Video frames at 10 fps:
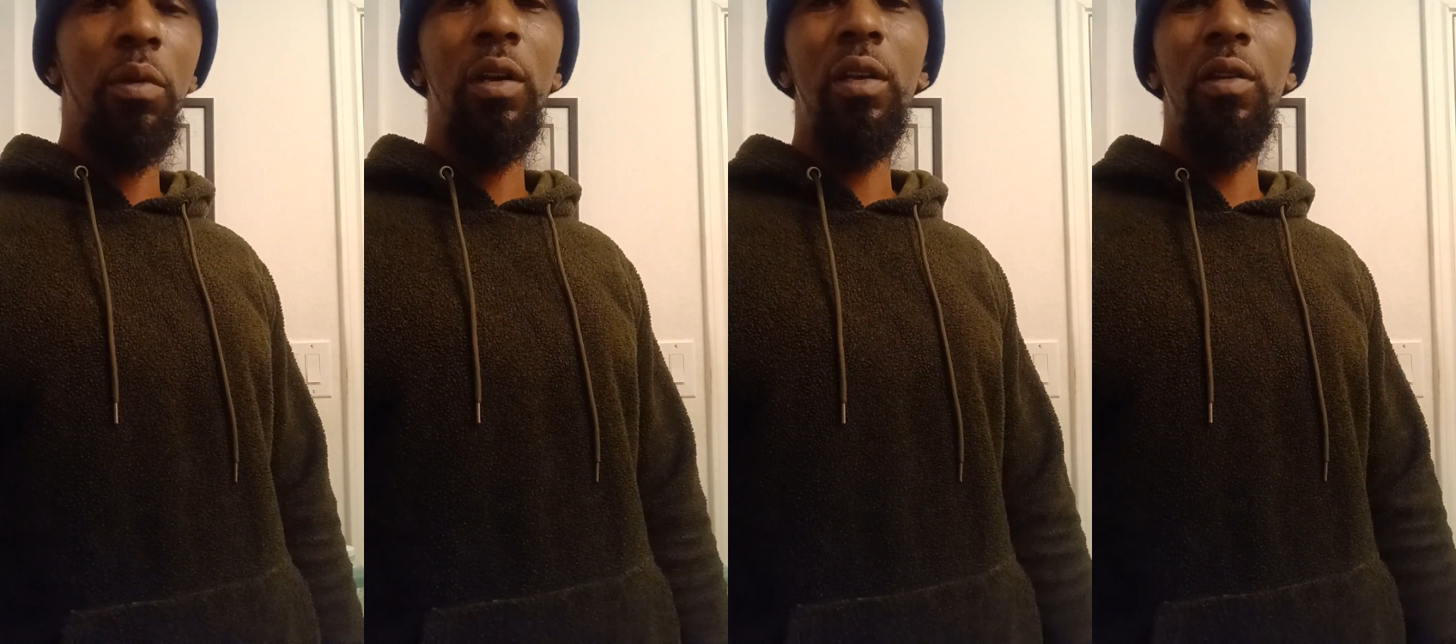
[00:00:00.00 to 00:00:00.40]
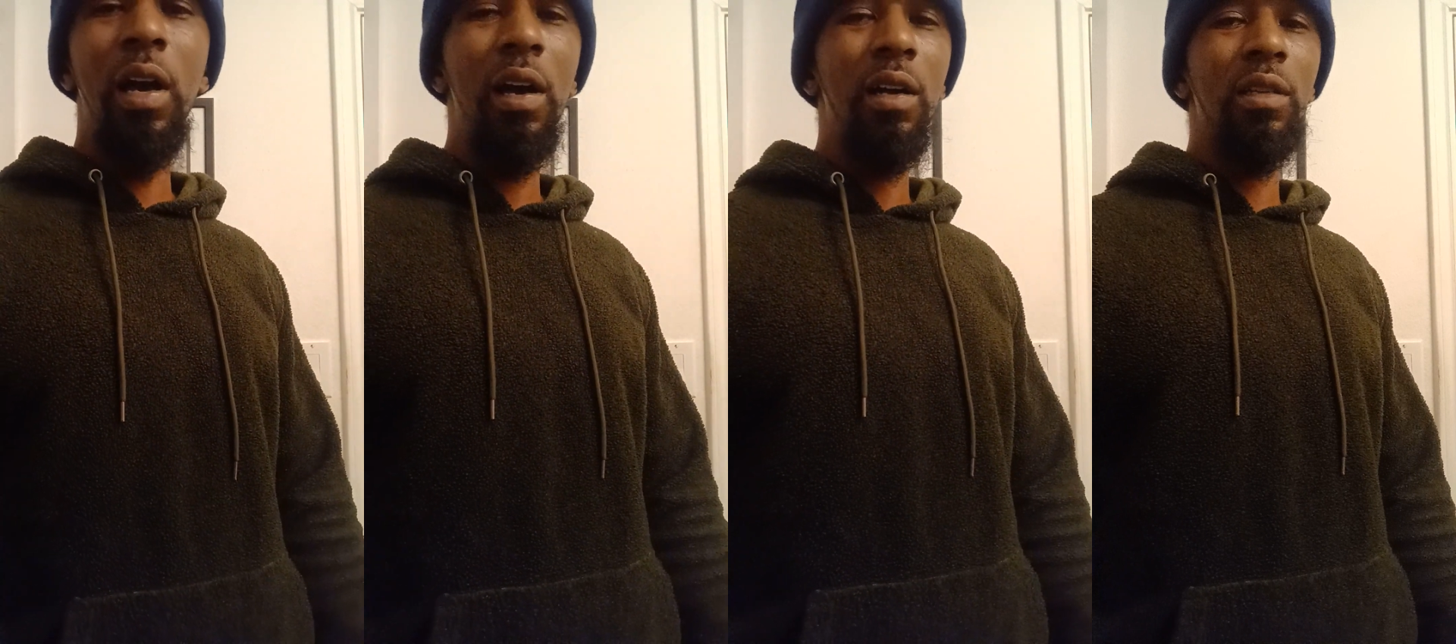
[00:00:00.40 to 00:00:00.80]
But you
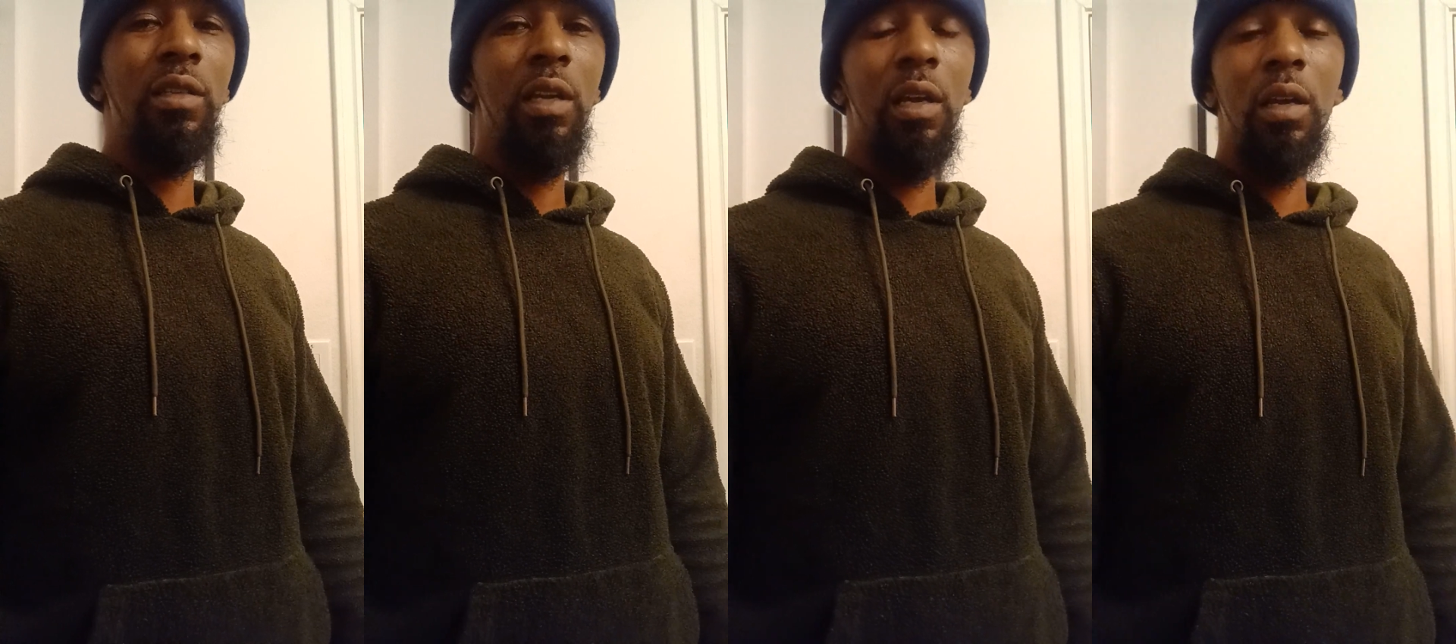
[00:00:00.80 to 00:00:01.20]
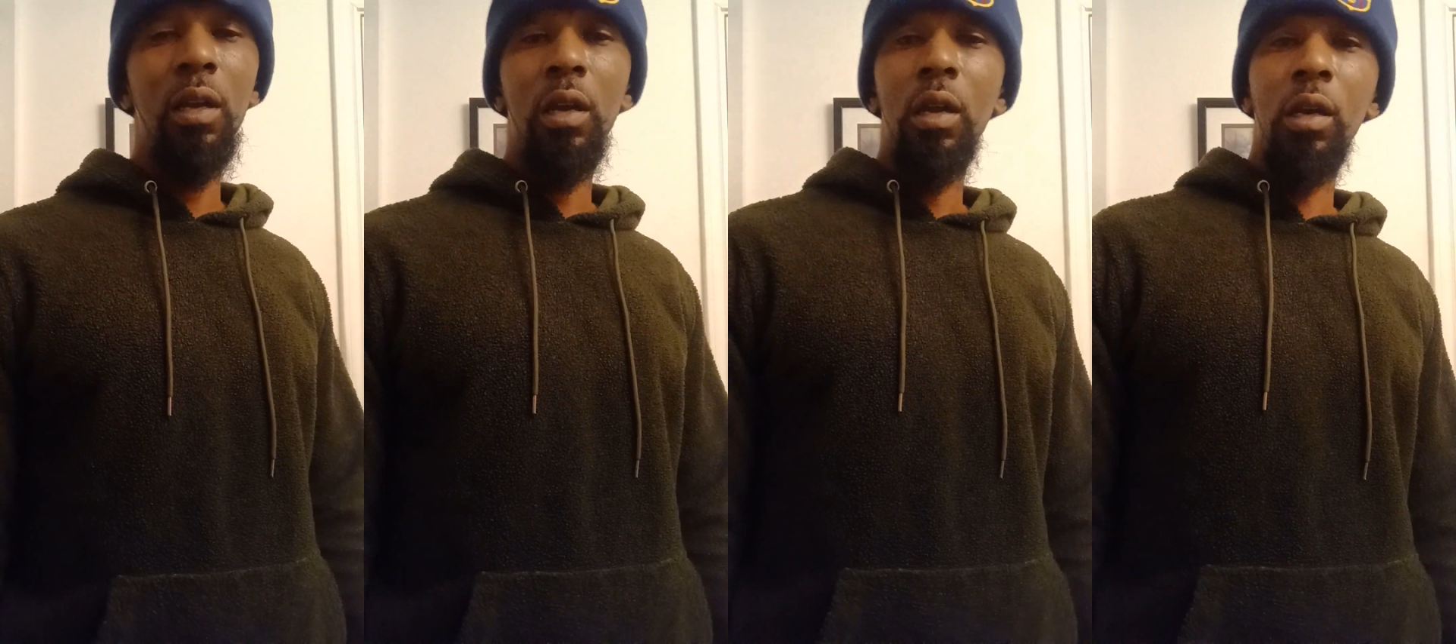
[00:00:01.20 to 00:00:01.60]
gotta understand,
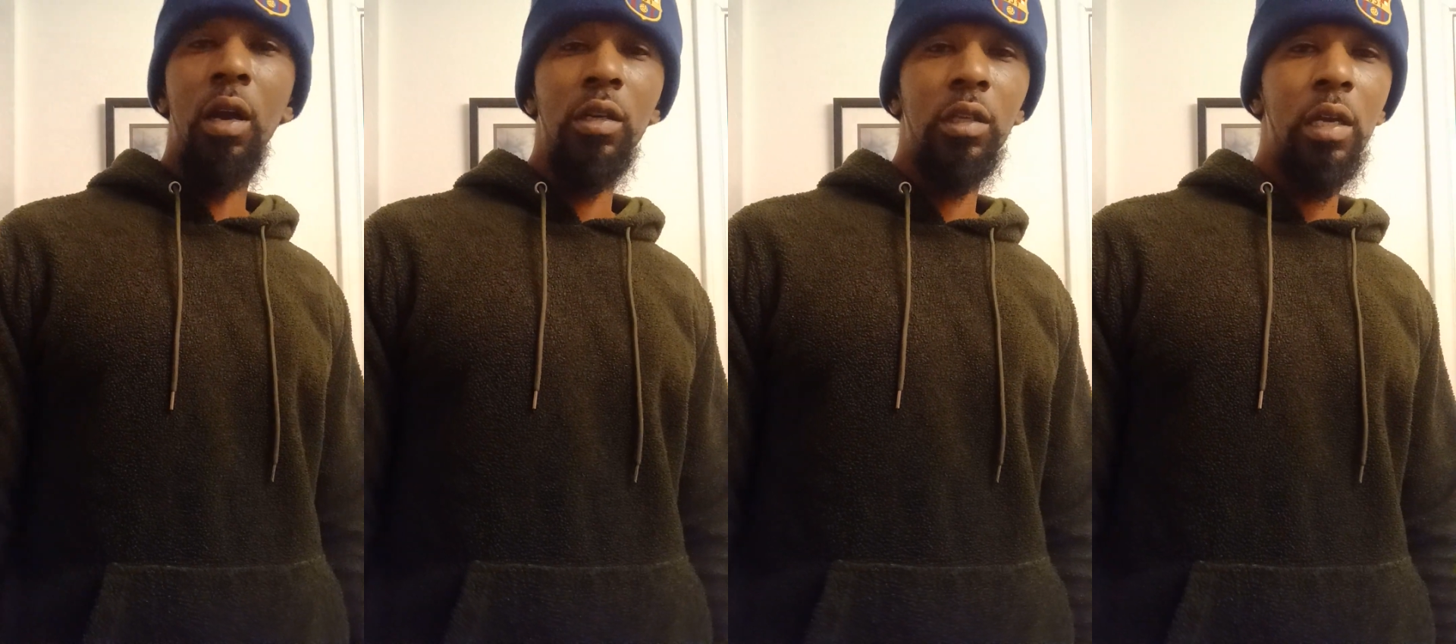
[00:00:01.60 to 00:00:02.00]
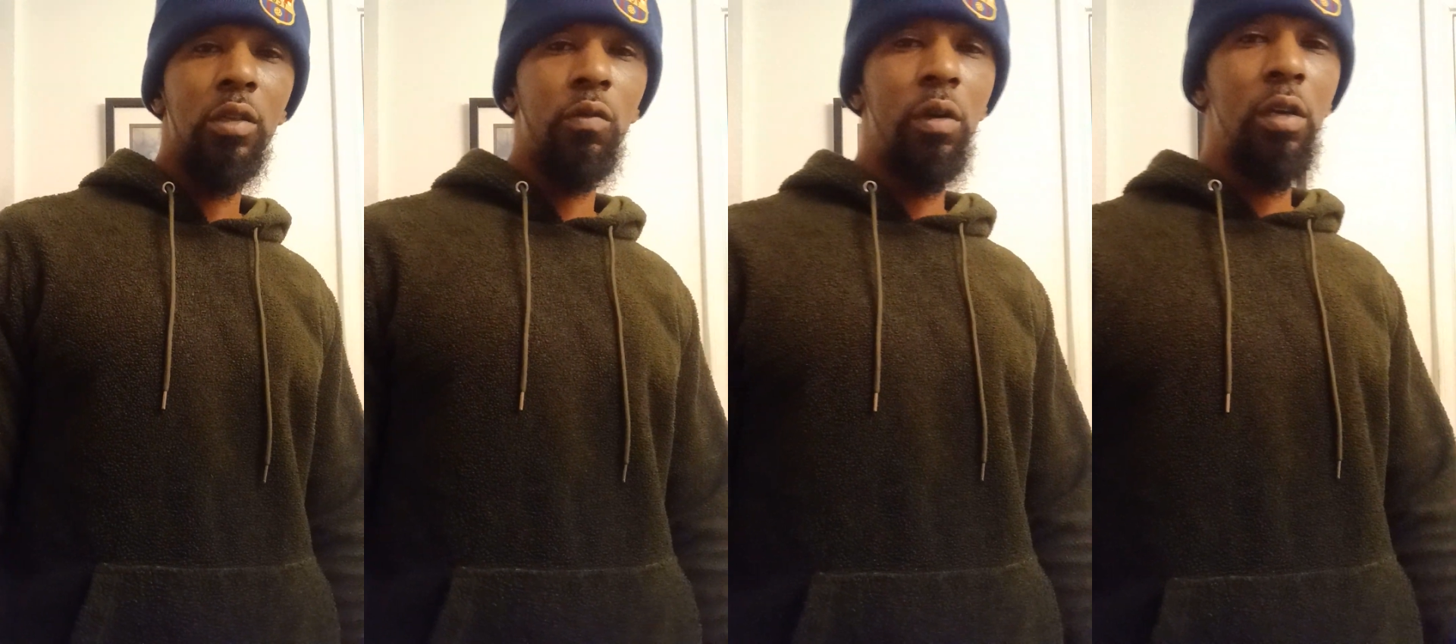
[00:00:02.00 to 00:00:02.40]
Terrance
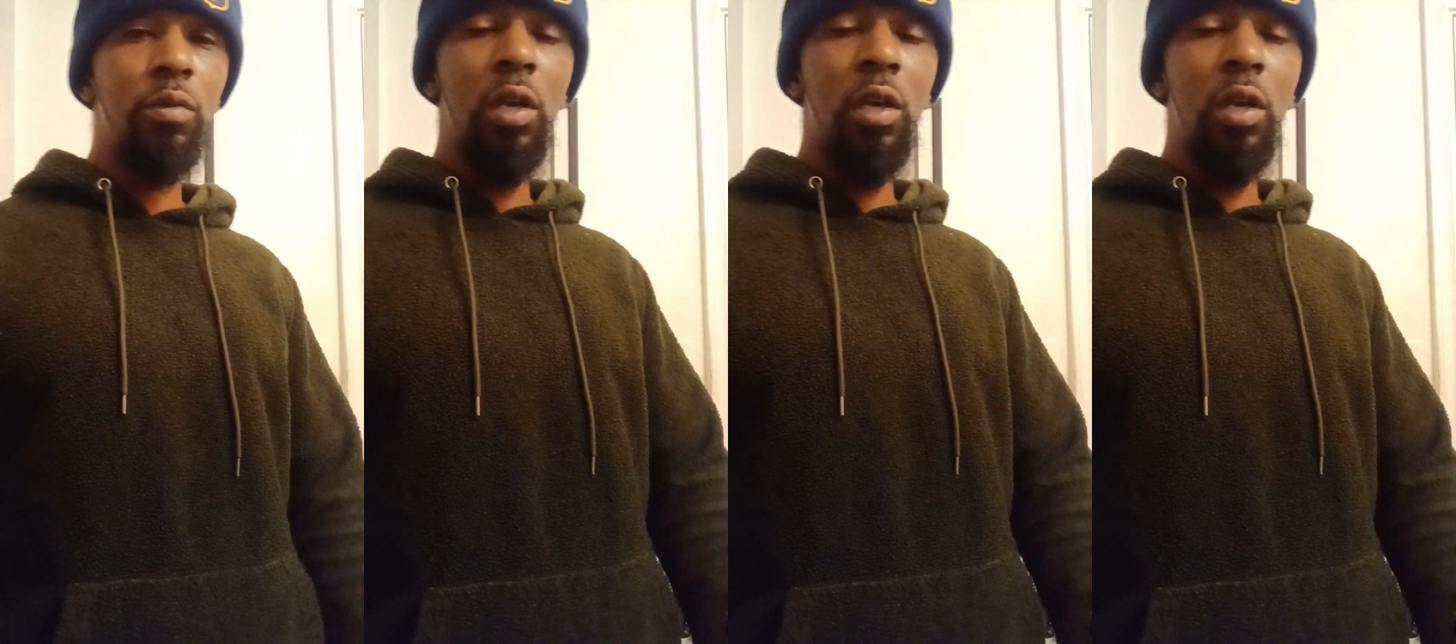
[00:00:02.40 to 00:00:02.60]
Gangsta Williams,